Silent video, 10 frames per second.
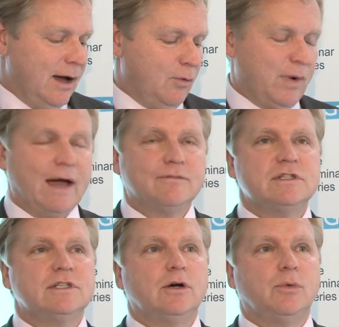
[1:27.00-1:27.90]
We have
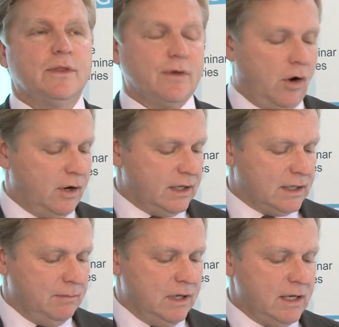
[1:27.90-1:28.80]
to deal with audit
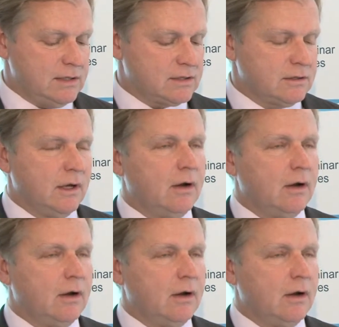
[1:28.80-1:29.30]
committees,